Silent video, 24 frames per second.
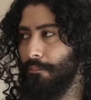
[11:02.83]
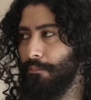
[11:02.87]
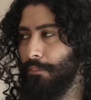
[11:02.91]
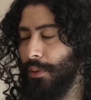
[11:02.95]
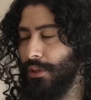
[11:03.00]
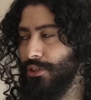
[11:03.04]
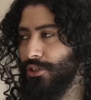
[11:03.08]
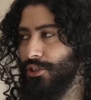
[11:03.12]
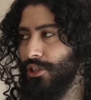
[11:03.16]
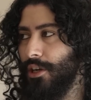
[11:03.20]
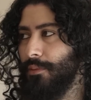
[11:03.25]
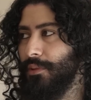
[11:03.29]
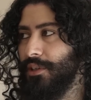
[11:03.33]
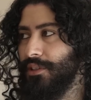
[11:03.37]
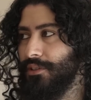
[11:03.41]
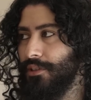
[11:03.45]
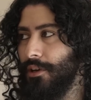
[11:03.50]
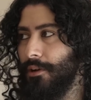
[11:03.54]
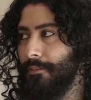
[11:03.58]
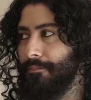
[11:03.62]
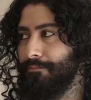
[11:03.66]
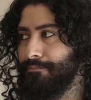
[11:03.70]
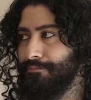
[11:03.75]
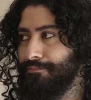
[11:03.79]

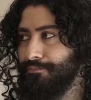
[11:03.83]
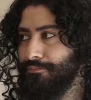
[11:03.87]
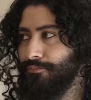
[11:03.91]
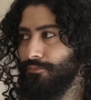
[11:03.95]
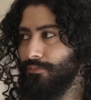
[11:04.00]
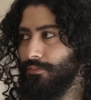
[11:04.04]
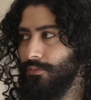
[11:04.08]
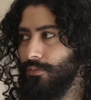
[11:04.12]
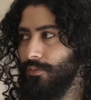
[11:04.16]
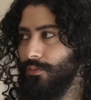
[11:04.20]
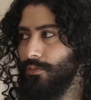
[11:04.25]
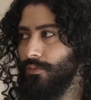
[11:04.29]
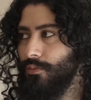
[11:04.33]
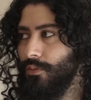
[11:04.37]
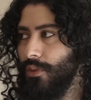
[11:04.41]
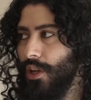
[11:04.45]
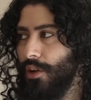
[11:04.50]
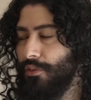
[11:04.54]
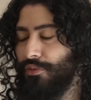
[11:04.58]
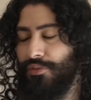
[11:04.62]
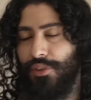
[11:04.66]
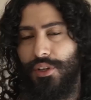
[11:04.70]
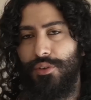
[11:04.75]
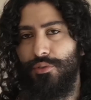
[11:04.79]
panjamirtam
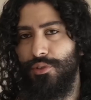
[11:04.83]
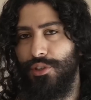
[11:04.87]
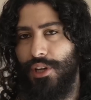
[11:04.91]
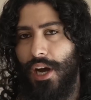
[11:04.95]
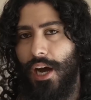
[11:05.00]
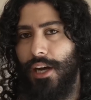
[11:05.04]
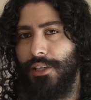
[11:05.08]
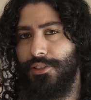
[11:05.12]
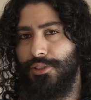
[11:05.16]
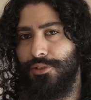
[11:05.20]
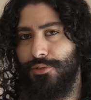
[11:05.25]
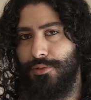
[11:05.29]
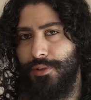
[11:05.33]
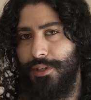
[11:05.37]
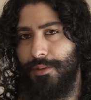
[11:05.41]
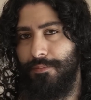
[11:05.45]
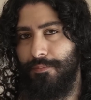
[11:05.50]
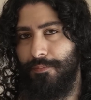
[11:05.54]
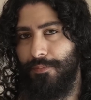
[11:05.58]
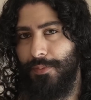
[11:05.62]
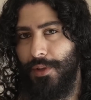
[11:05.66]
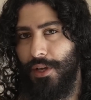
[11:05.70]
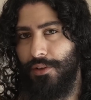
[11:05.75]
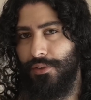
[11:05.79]
flavored ice cream.
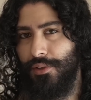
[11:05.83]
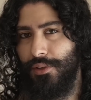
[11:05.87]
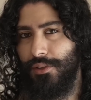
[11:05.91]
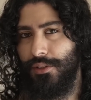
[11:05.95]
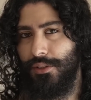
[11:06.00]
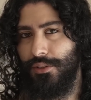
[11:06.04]
I think